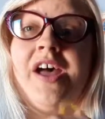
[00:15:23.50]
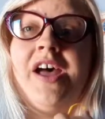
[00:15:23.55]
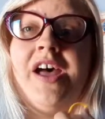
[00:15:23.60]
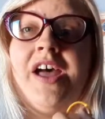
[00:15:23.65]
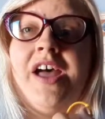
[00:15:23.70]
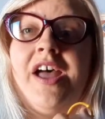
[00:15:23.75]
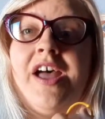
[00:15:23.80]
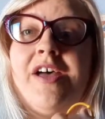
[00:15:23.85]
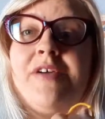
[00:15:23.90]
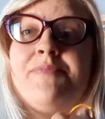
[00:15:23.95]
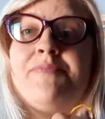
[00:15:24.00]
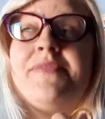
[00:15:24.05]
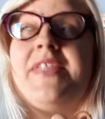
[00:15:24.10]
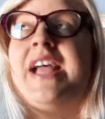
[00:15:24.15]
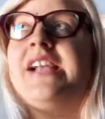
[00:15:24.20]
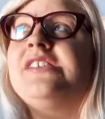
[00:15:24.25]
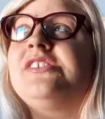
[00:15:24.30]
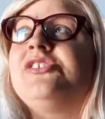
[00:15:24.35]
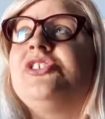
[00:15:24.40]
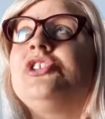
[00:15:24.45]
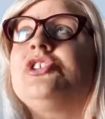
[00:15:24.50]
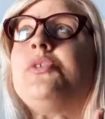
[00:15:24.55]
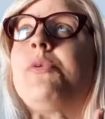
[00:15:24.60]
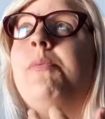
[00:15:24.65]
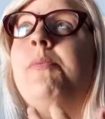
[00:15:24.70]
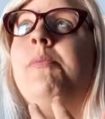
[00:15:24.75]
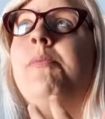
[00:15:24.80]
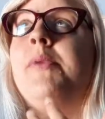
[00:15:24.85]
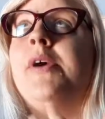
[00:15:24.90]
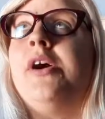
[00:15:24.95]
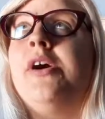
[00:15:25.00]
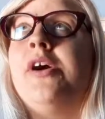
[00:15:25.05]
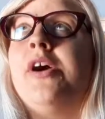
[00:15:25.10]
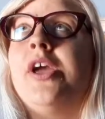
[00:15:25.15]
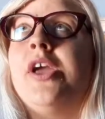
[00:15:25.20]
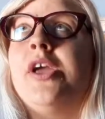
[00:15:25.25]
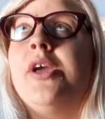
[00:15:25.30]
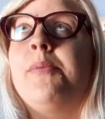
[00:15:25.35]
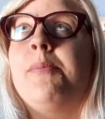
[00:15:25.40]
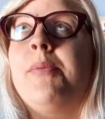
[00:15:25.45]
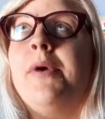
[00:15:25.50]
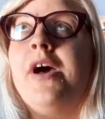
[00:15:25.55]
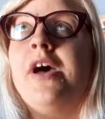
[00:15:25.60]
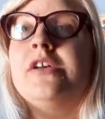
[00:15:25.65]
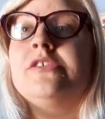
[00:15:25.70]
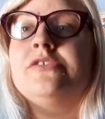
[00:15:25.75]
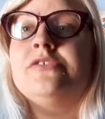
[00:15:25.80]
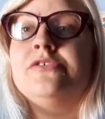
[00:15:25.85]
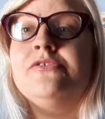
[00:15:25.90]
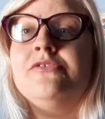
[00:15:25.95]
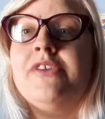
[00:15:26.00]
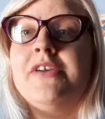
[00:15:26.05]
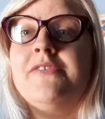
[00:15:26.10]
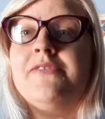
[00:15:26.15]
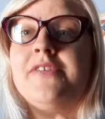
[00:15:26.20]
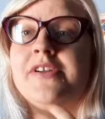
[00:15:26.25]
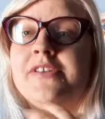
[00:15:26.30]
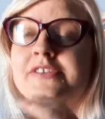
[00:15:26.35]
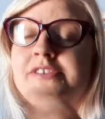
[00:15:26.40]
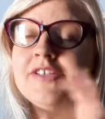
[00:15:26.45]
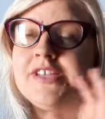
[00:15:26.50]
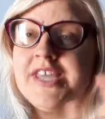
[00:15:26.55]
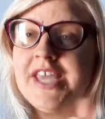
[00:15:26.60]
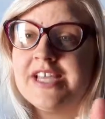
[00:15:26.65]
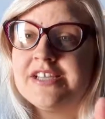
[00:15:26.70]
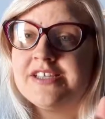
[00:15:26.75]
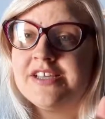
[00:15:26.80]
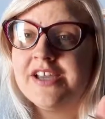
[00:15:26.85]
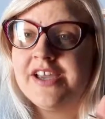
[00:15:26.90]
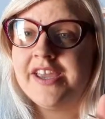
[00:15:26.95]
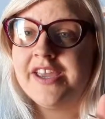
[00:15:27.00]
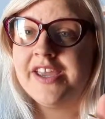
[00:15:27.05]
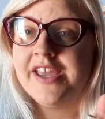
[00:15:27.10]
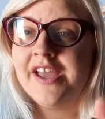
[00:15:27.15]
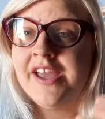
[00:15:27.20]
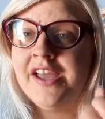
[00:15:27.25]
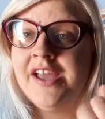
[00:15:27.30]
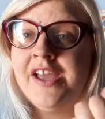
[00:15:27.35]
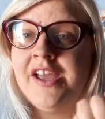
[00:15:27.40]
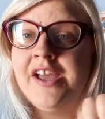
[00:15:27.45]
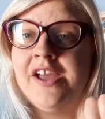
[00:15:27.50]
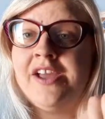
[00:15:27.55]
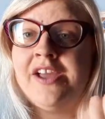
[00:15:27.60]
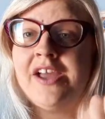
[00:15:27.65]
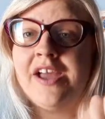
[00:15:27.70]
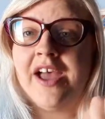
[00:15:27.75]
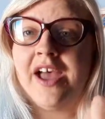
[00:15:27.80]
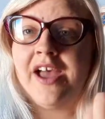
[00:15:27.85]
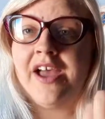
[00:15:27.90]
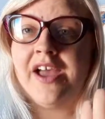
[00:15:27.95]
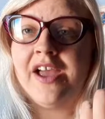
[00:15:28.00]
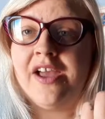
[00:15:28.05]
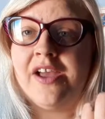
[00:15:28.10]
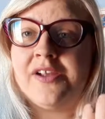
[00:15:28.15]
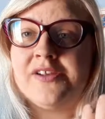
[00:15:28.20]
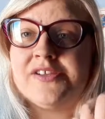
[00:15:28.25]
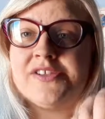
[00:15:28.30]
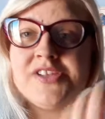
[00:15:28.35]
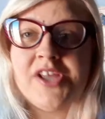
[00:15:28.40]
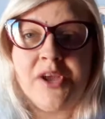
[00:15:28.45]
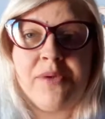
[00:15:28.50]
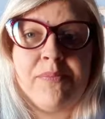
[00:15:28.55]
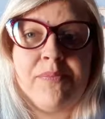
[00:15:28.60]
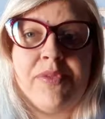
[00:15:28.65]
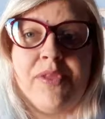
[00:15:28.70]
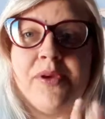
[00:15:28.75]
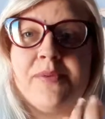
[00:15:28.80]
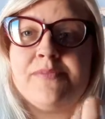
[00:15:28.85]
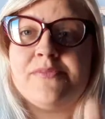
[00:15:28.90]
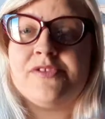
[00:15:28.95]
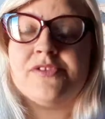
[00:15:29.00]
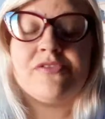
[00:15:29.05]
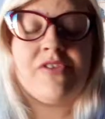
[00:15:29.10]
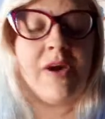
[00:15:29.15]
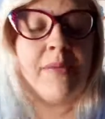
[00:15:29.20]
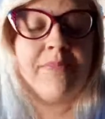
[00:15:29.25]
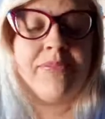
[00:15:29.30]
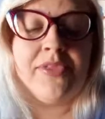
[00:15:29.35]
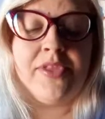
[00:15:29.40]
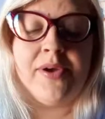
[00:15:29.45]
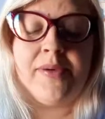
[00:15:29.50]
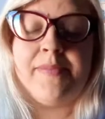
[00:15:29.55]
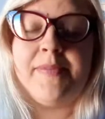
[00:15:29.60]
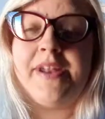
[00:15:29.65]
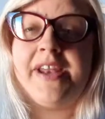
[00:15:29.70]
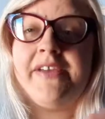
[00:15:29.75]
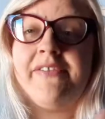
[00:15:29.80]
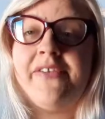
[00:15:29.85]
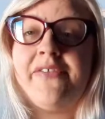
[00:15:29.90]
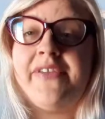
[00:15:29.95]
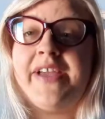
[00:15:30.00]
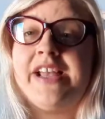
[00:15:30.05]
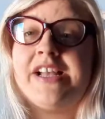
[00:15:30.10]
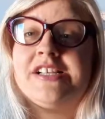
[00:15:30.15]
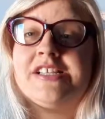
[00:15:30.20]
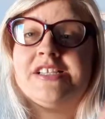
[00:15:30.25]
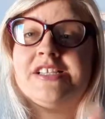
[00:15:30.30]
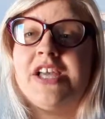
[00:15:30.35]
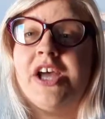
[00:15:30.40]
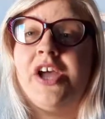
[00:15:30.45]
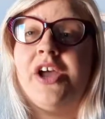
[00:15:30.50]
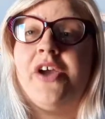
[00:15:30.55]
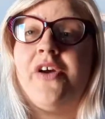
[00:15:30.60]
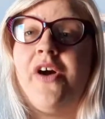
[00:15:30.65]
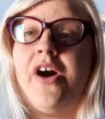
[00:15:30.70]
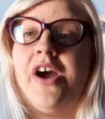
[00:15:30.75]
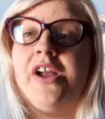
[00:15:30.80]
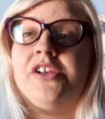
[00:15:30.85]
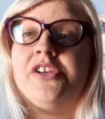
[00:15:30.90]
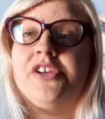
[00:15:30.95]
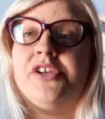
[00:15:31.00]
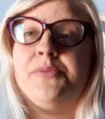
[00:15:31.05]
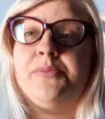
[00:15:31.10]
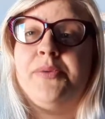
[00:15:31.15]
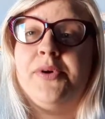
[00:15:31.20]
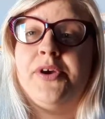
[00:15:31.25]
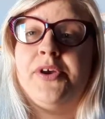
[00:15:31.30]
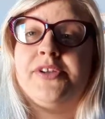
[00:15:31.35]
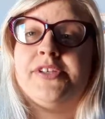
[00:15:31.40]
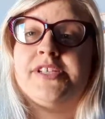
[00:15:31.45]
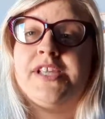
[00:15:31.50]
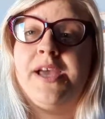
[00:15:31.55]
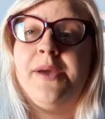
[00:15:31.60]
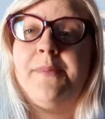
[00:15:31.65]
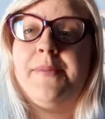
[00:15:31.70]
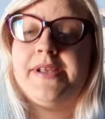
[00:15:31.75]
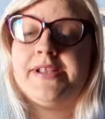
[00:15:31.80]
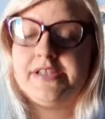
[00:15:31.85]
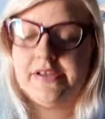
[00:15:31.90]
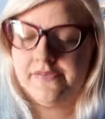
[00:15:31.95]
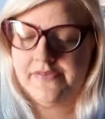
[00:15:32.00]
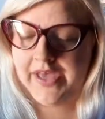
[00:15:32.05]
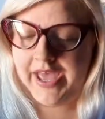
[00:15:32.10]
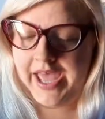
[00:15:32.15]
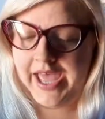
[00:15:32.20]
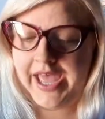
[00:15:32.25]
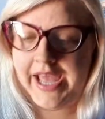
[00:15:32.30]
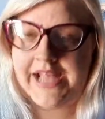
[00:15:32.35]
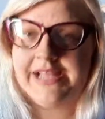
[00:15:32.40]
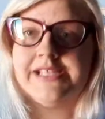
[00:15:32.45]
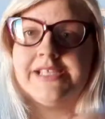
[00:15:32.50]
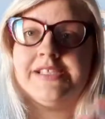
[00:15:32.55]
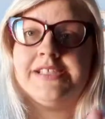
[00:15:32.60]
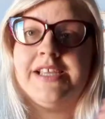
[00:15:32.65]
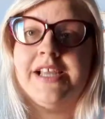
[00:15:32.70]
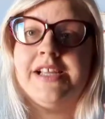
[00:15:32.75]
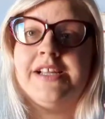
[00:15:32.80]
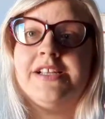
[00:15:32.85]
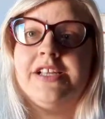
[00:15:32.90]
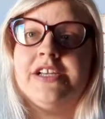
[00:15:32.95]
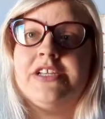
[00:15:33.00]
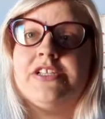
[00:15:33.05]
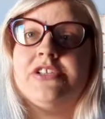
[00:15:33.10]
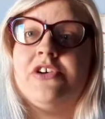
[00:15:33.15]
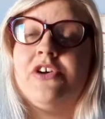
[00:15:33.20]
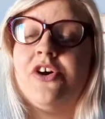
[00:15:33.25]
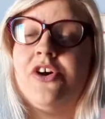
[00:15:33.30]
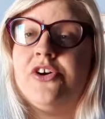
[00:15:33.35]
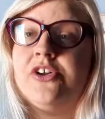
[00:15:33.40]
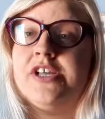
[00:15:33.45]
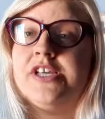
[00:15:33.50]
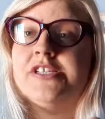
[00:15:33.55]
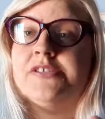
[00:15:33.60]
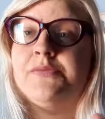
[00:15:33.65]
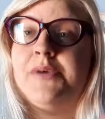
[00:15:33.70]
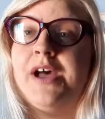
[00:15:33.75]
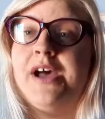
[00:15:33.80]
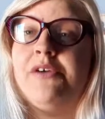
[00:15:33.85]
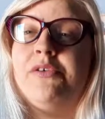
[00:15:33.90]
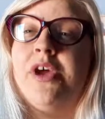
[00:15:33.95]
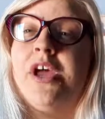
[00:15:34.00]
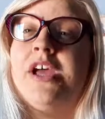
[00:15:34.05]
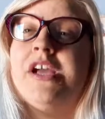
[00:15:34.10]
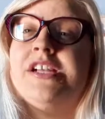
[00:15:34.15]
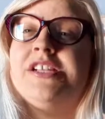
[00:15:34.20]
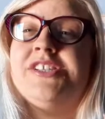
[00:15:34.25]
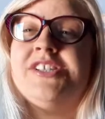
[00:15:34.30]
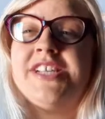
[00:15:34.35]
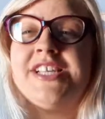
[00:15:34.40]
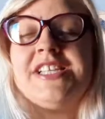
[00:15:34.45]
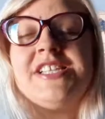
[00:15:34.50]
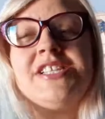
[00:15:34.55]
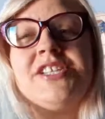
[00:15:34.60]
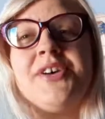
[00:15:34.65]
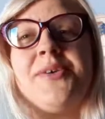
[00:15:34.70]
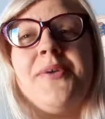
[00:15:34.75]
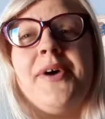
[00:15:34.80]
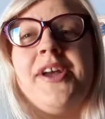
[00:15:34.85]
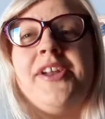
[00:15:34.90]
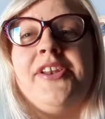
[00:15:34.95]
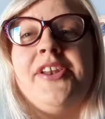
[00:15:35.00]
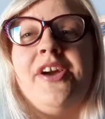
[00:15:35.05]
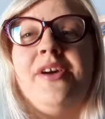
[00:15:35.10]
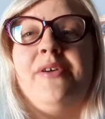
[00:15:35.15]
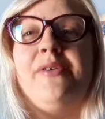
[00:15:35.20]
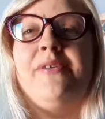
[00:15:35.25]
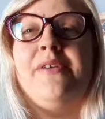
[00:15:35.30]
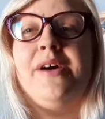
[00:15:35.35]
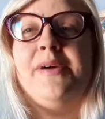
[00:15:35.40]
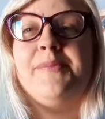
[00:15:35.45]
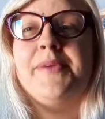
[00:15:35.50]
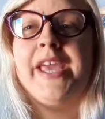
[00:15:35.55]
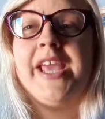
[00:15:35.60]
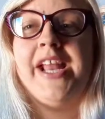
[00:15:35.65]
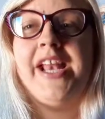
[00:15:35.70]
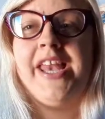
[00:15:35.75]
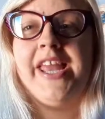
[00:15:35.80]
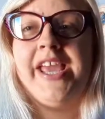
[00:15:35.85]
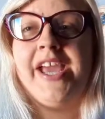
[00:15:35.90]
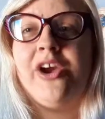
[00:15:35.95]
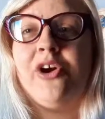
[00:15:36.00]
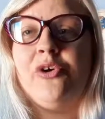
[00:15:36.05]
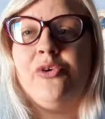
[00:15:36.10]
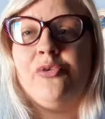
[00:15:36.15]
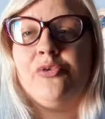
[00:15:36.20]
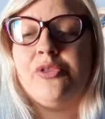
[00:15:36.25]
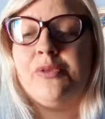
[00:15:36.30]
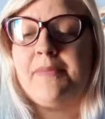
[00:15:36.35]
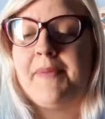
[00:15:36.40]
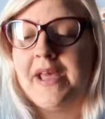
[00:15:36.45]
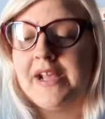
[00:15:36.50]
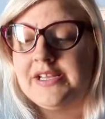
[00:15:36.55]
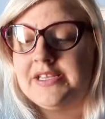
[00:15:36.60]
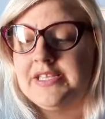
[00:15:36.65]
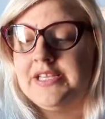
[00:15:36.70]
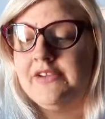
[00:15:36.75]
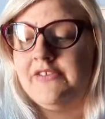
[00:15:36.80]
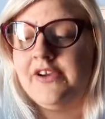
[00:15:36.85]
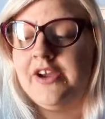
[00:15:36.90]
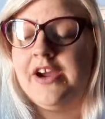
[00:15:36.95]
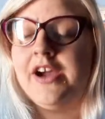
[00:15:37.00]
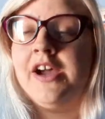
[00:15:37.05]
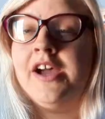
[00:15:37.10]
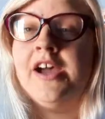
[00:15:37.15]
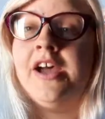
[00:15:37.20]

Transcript: That's just my personal reference. Yes, I soap them, scrub them and everything, so I do put a bit of hand sanitizer on as well, just so I know I'm killing all the bacteria